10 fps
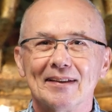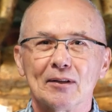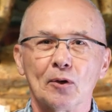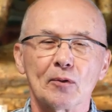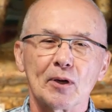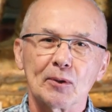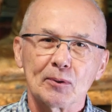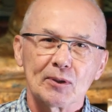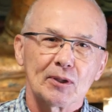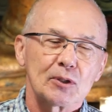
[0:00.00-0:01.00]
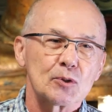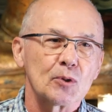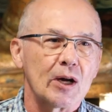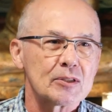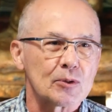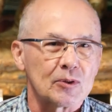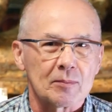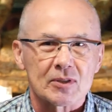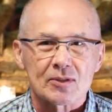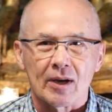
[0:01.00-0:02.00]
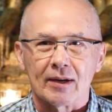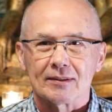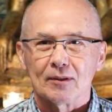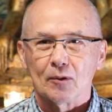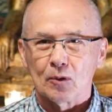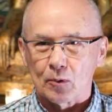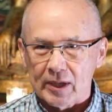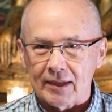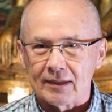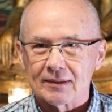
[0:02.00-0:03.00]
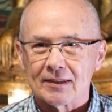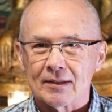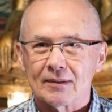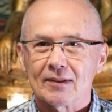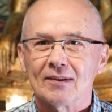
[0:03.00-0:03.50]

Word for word: And although Chong An Sunim is not Korean,